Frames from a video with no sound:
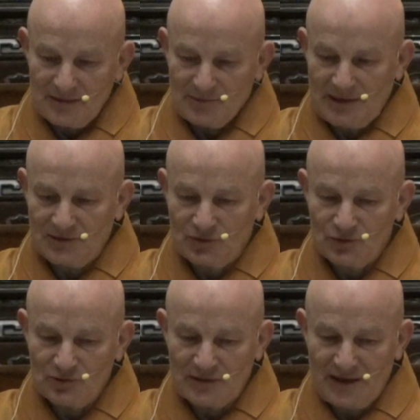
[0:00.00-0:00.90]
One
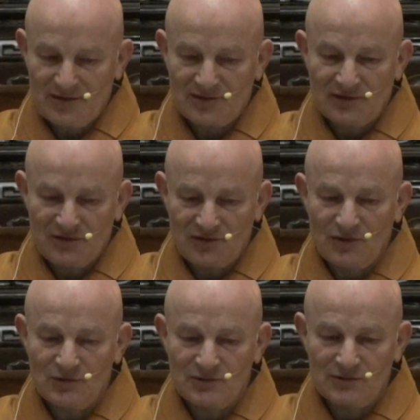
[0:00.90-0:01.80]
who does
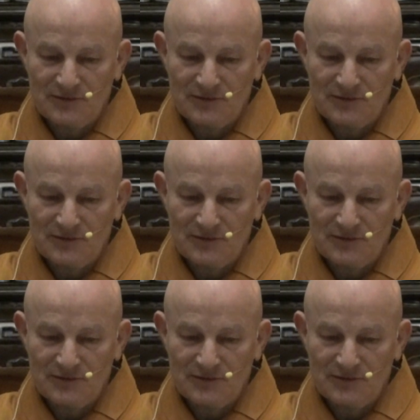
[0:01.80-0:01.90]
so